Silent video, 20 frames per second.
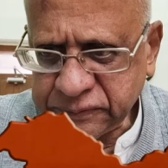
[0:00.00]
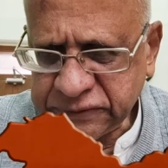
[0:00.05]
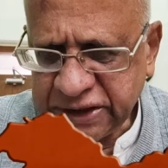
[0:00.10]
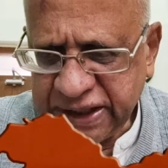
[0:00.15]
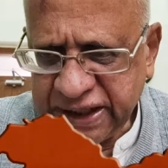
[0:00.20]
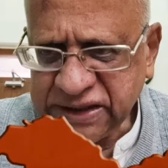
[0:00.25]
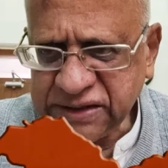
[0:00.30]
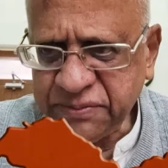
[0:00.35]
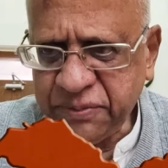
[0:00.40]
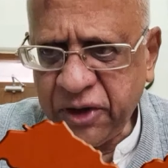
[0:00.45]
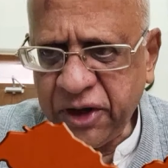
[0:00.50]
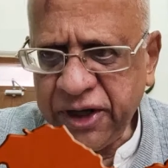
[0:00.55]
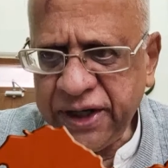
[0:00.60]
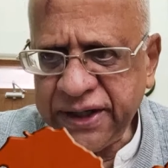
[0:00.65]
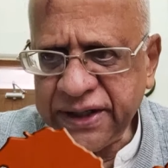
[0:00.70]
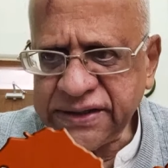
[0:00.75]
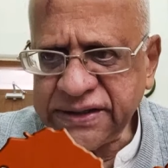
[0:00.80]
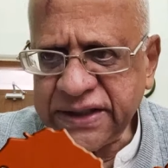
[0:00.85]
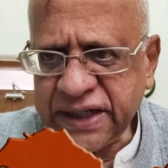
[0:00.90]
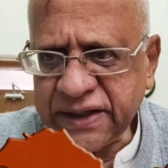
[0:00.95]
next
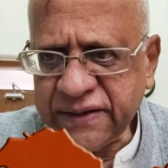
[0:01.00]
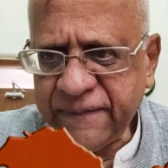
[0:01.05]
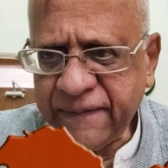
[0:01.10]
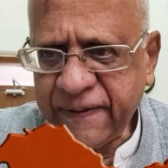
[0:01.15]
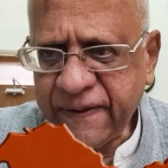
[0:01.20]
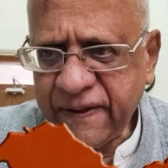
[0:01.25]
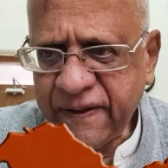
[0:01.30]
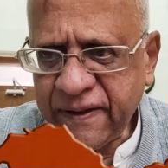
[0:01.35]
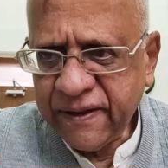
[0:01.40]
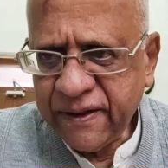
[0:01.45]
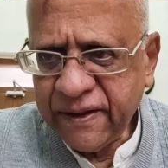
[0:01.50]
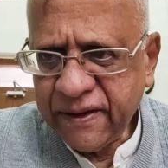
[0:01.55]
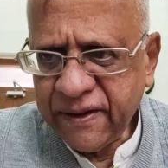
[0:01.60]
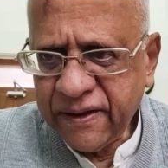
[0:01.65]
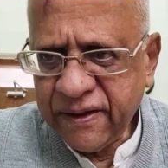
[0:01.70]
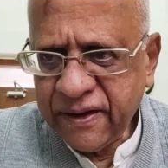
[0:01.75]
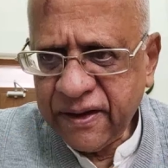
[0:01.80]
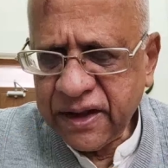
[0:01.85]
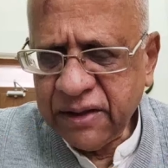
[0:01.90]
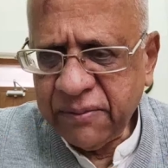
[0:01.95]
point is that
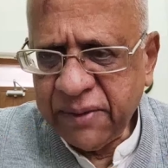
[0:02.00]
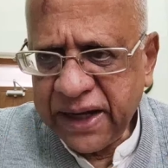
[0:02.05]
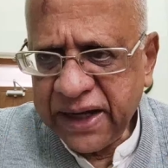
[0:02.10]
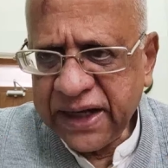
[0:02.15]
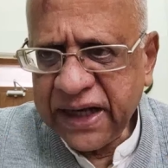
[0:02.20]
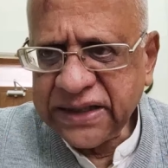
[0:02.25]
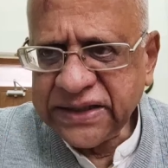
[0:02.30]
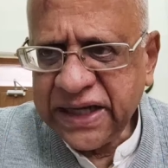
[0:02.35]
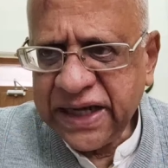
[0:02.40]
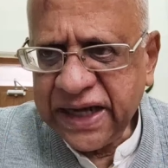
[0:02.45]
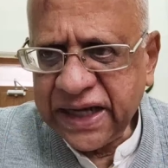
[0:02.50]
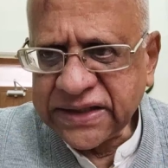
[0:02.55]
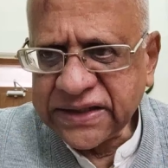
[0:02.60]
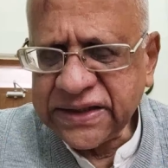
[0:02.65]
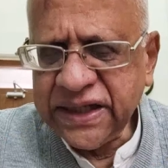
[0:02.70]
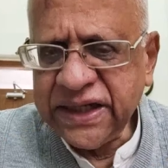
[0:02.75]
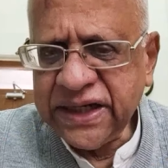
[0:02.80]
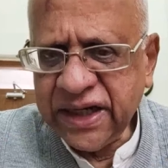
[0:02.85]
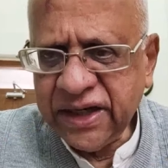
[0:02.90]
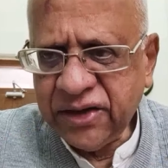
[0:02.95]
the Maharaja
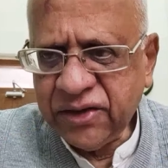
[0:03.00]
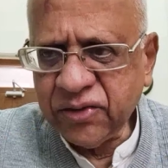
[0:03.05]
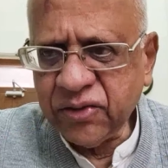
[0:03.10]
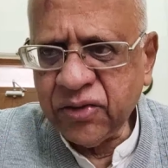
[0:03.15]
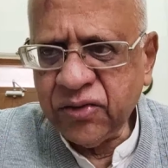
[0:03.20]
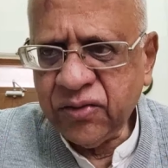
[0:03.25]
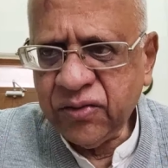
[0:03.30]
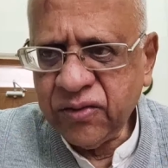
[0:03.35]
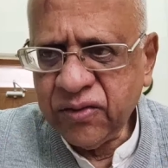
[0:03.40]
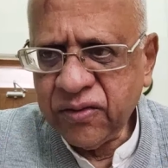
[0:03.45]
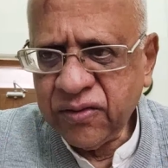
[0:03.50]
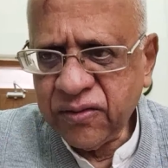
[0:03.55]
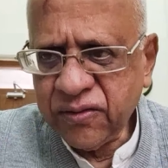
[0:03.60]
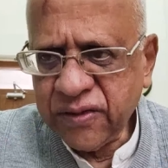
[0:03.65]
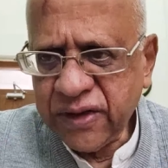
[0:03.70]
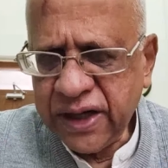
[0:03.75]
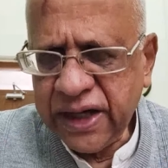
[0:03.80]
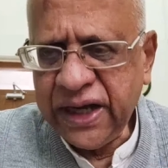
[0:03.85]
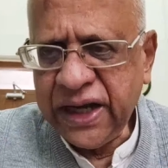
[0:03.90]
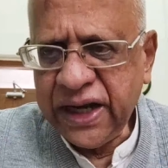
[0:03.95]
acceded to
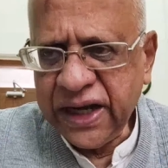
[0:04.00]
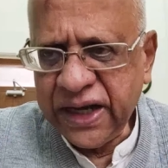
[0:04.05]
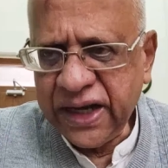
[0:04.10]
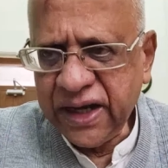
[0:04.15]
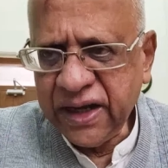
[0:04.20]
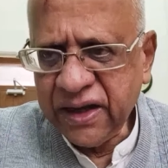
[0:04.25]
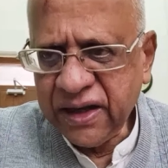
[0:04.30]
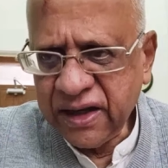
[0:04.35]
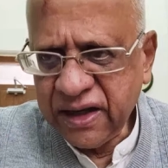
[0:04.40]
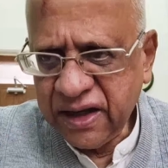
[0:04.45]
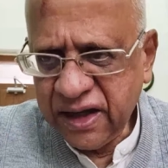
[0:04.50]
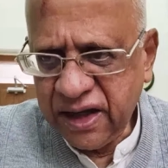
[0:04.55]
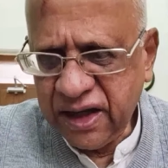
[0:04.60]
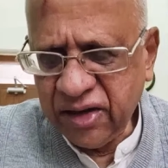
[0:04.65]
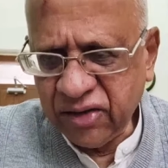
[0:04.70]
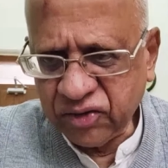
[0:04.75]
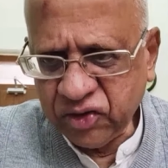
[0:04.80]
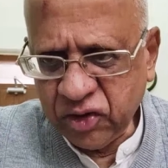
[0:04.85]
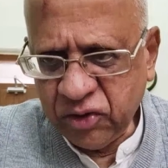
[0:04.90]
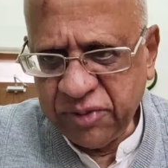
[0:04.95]
India in
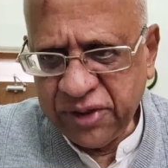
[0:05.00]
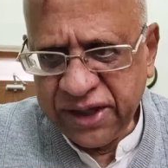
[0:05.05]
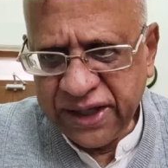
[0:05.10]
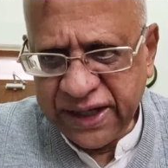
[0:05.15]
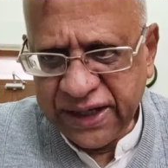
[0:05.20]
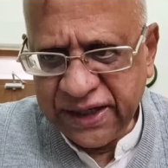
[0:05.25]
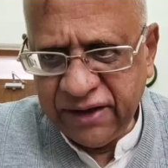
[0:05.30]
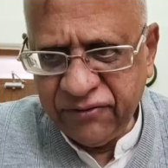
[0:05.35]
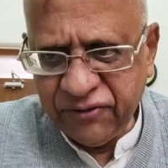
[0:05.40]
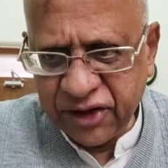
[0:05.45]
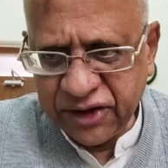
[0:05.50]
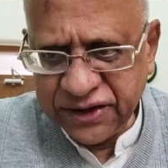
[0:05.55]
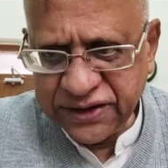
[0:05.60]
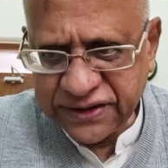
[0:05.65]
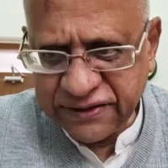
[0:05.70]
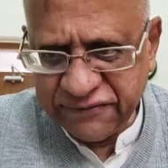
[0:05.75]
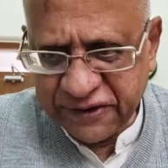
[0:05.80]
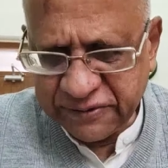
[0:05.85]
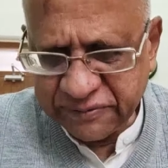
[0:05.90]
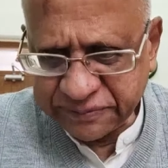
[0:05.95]
October
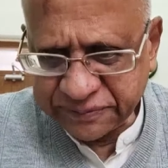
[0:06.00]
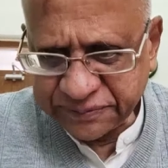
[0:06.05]
1947.